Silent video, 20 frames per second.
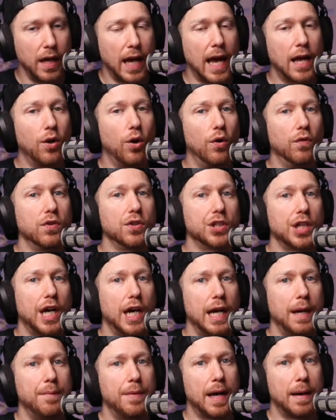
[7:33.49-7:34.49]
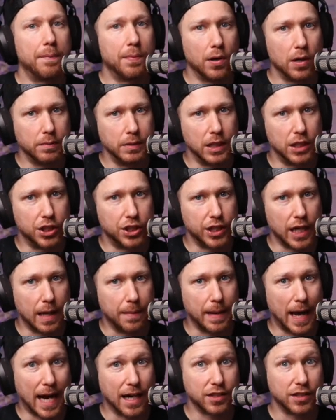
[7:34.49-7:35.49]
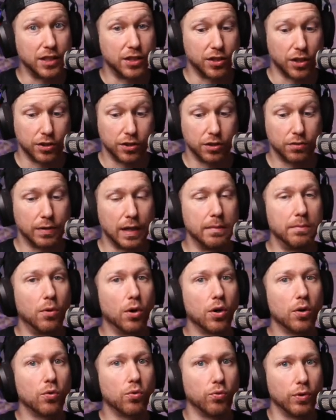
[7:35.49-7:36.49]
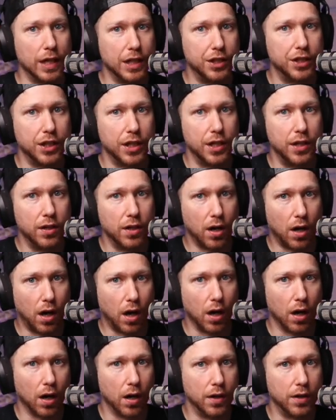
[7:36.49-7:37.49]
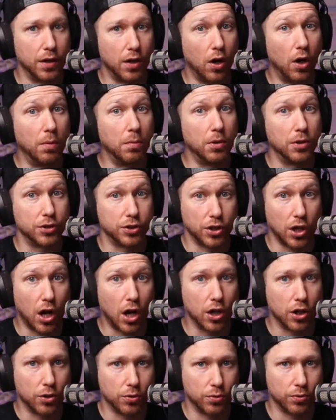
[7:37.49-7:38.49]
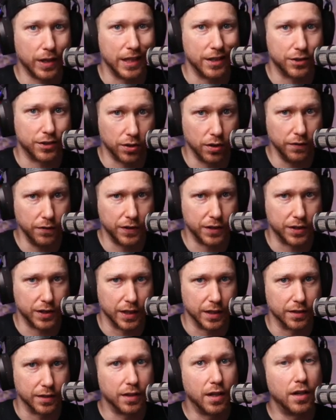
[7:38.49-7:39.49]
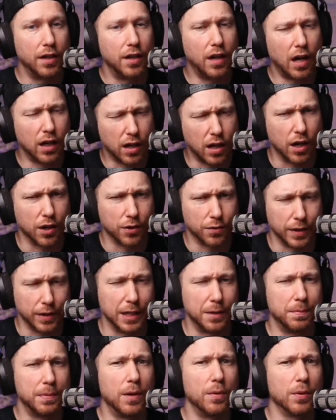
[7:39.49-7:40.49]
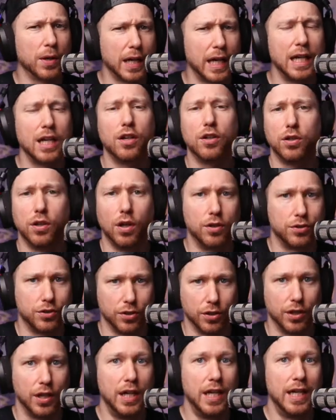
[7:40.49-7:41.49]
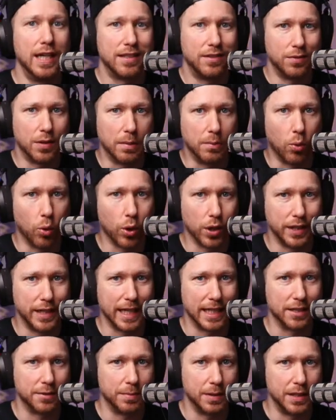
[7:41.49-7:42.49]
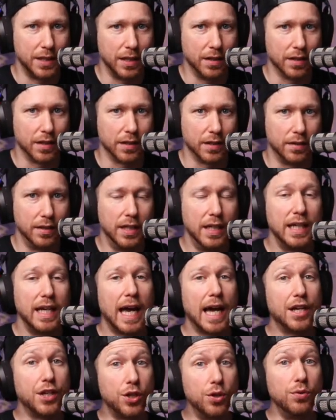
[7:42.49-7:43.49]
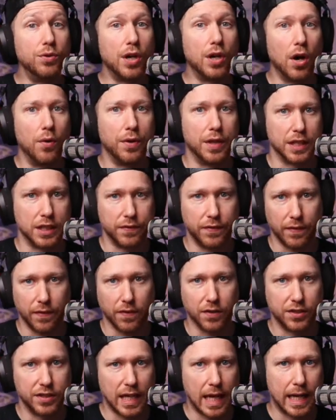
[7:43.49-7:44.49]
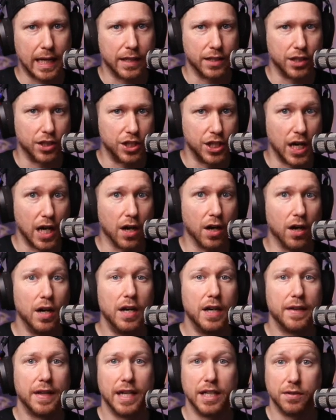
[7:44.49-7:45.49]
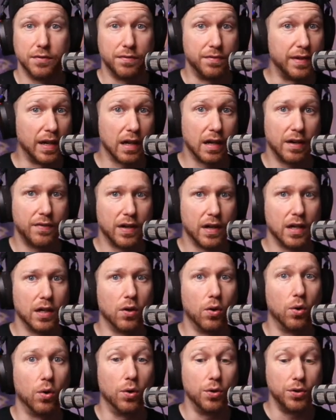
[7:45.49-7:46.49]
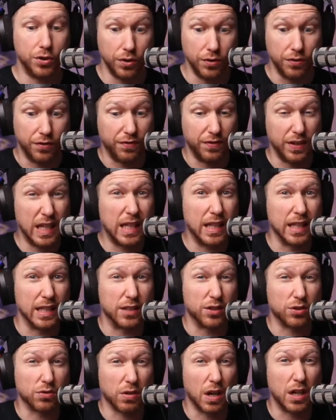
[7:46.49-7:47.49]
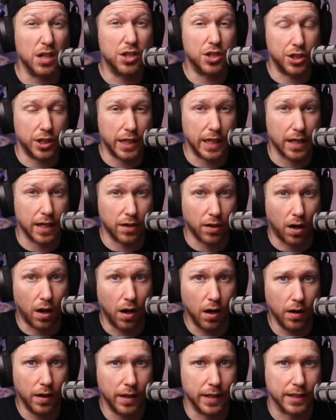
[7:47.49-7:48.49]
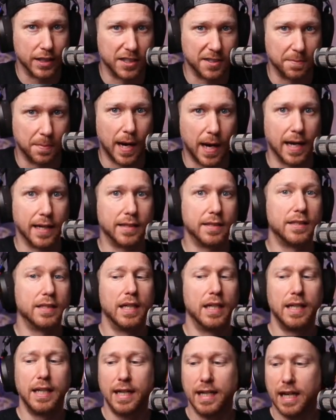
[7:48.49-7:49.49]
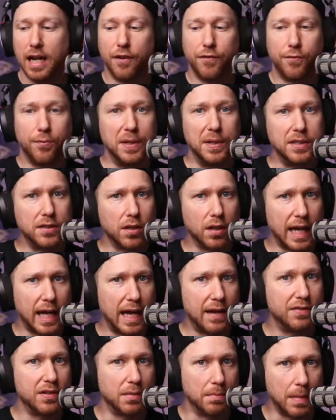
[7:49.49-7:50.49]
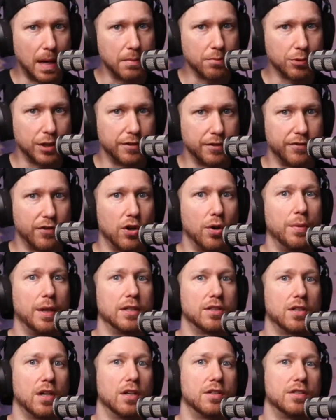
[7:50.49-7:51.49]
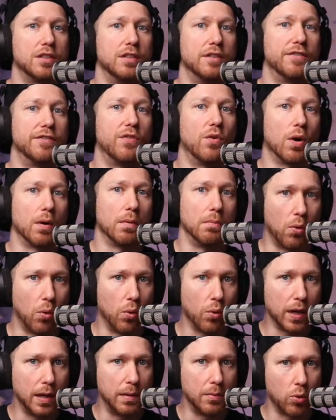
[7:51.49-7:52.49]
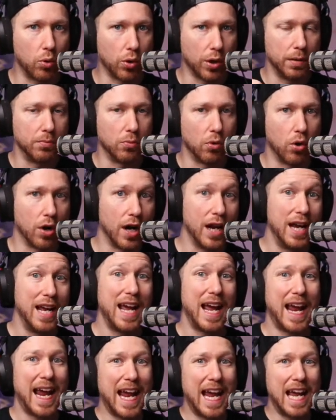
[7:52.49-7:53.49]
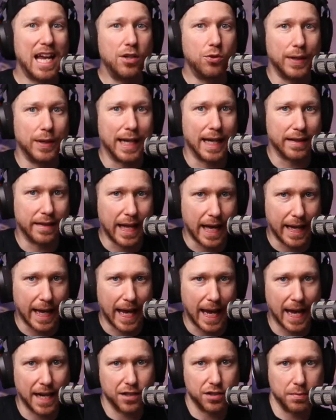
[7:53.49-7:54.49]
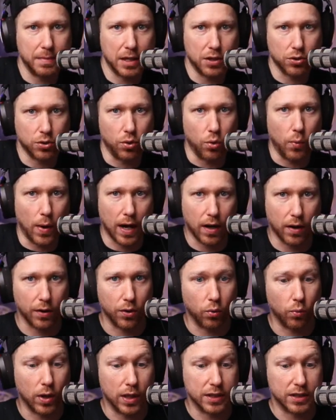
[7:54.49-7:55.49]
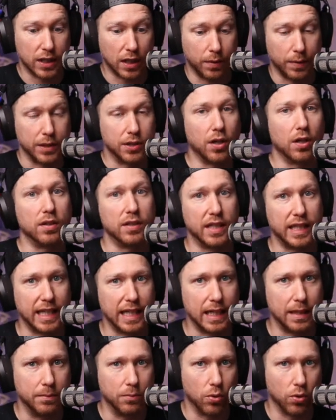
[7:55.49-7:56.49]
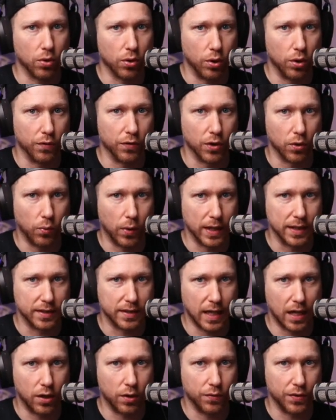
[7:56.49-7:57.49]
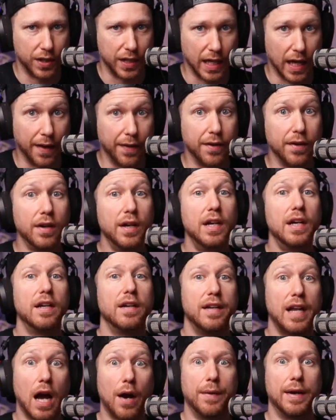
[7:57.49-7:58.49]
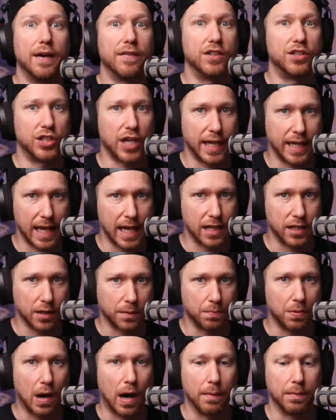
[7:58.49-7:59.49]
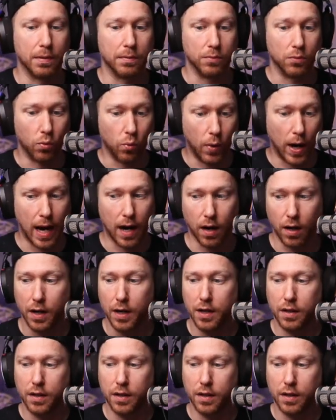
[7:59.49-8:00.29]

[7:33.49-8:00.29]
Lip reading: And over time, that permanent shape actually starts to create more rigid, hard, almost concrete surfaces. Not concrete, but we're getting closer to a more dense material. And you know this. If you've ever sat on a chair that is very, very old, you feel it's crunchy and hard in spots. Now, if we start having memory foam that starts to deform more and more and more, and we get that asymmetrical wear on the one side, we start leaning more over to one side over the other, now we have a gigantic problem where